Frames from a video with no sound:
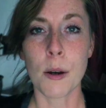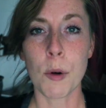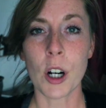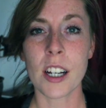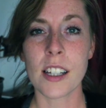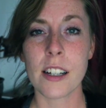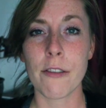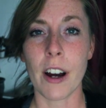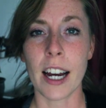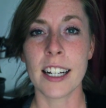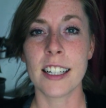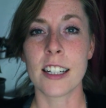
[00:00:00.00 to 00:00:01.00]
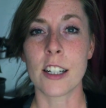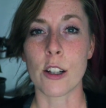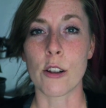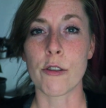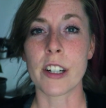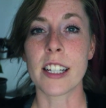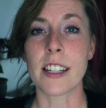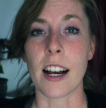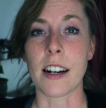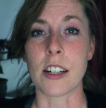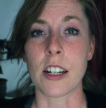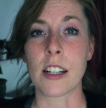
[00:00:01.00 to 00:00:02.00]
The book is divided into three
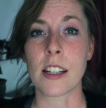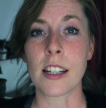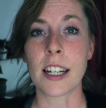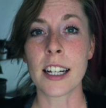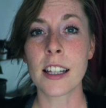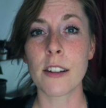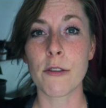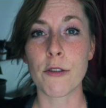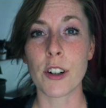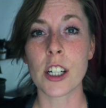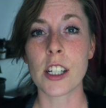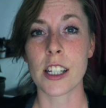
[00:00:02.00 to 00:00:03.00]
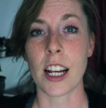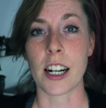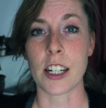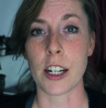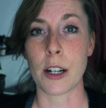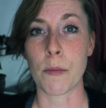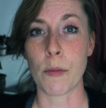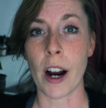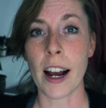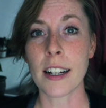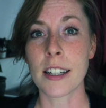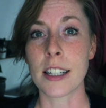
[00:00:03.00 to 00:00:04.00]
sections. In the first section,
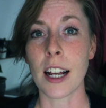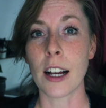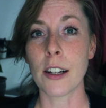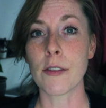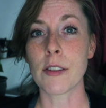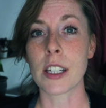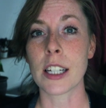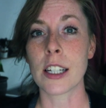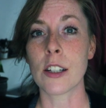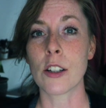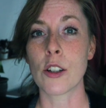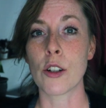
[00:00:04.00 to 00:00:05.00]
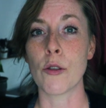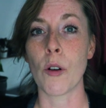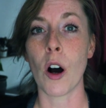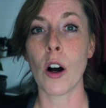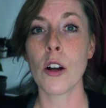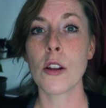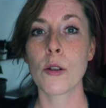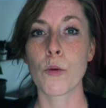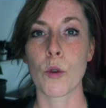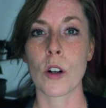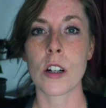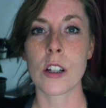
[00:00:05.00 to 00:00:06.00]
Brad delves into all the
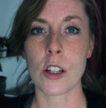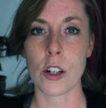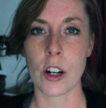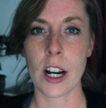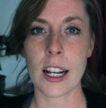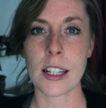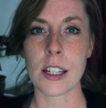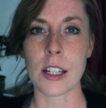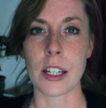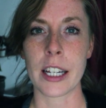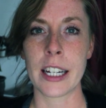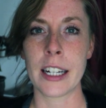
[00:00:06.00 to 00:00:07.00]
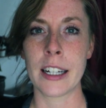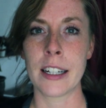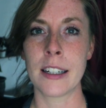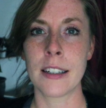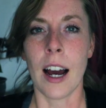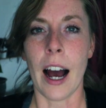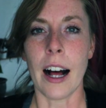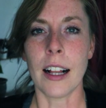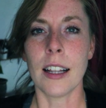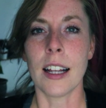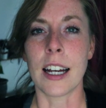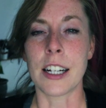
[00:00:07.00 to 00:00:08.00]
words translated
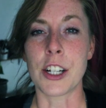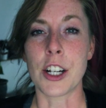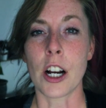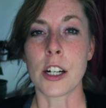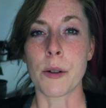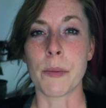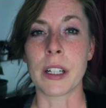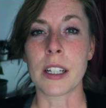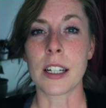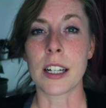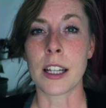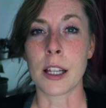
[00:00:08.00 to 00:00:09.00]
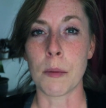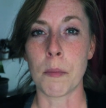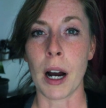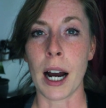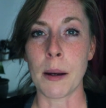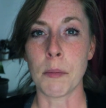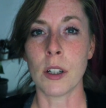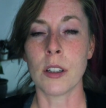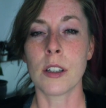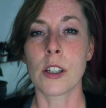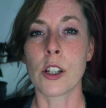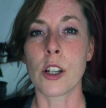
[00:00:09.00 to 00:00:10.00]
hell and judgment in the Bible.
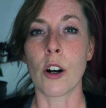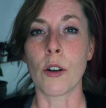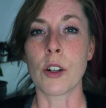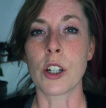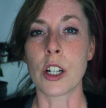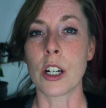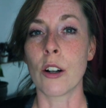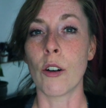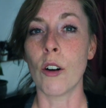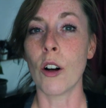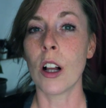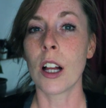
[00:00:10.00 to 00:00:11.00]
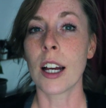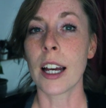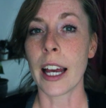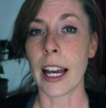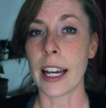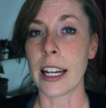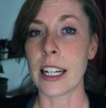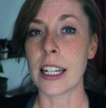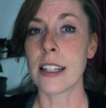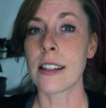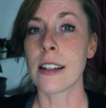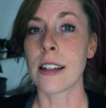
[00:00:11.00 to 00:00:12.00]
So, Sheol,
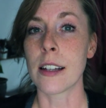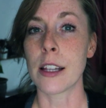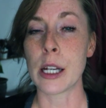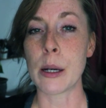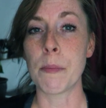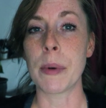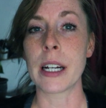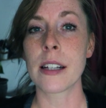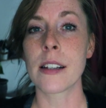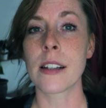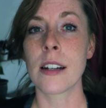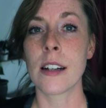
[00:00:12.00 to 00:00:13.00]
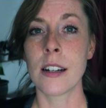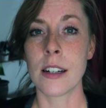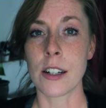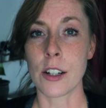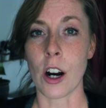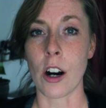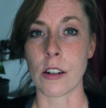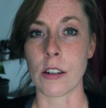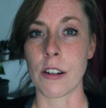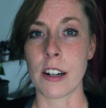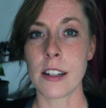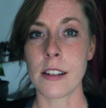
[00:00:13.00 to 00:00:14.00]
Hades, the Abyss,
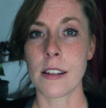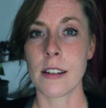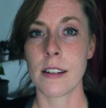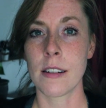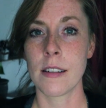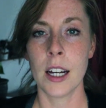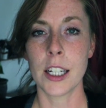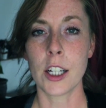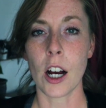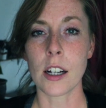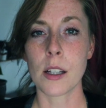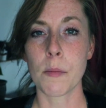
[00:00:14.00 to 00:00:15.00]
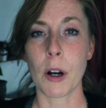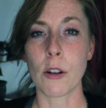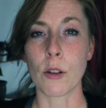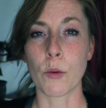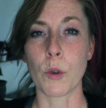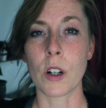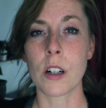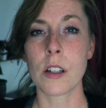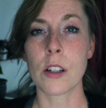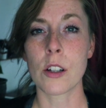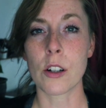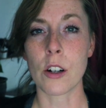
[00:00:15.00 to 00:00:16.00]
Tartarus, he talks about the
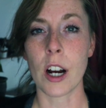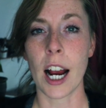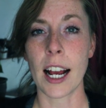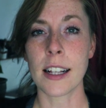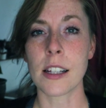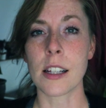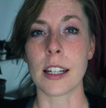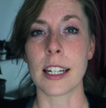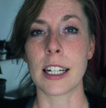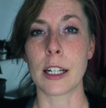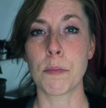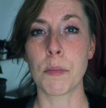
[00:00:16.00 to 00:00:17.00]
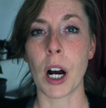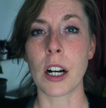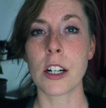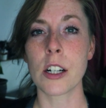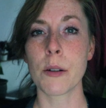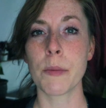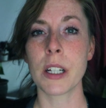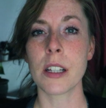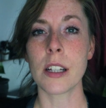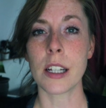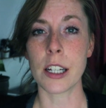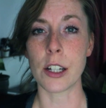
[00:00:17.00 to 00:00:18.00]
words translated
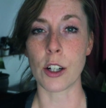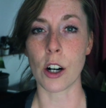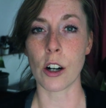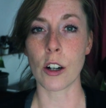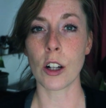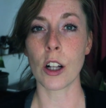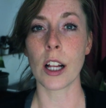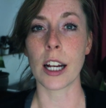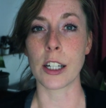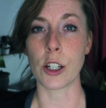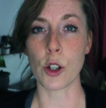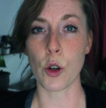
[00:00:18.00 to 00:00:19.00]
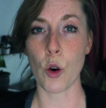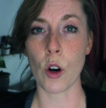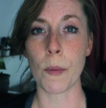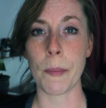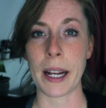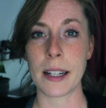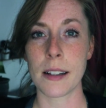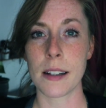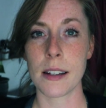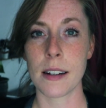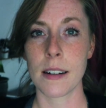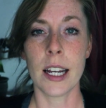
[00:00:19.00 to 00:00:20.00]
punishment, eternal, and
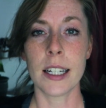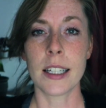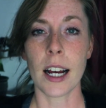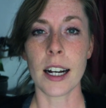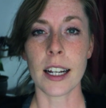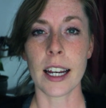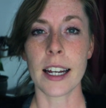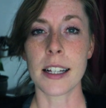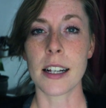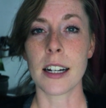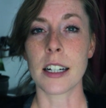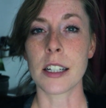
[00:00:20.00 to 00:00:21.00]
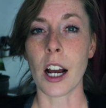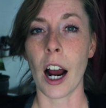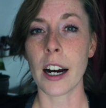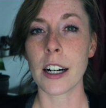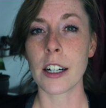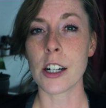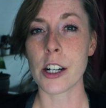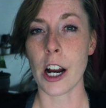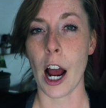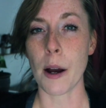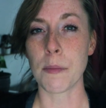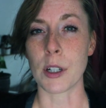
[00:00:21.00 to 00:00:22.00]
torment. He dedicates an entire
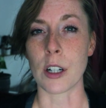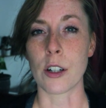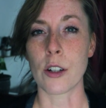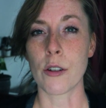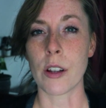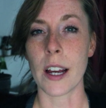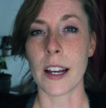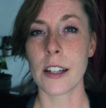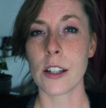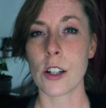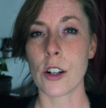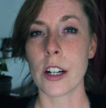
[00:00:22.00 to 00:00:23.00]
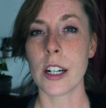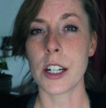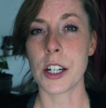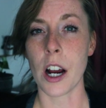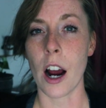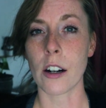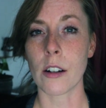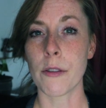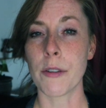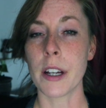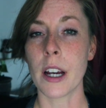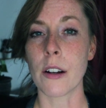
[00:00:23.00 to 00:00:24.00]
chapter to the history,
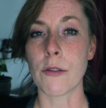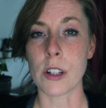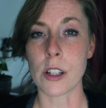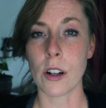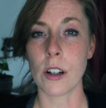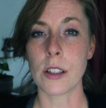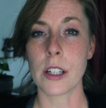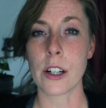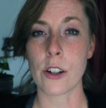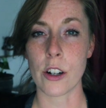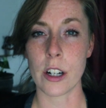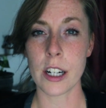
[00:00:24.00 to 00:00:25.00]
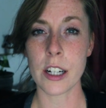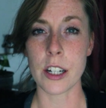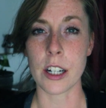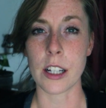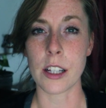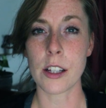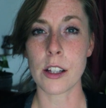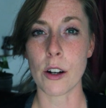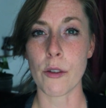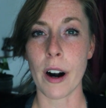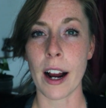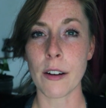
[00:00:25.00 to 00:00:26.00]
geography, and resulting traditions
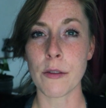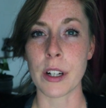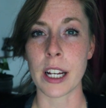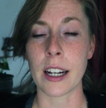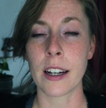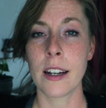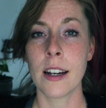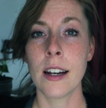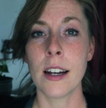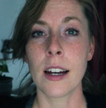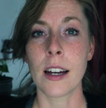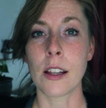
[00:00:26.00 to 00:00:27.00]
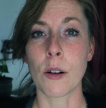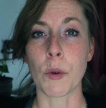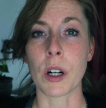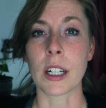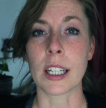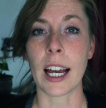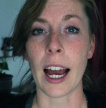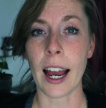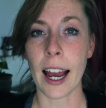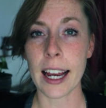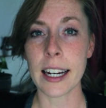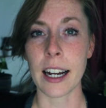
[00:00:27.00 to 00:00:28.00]
surrounding the word
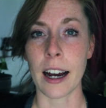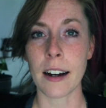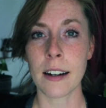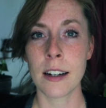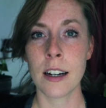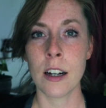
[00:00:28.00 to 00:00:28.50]
Gehenna,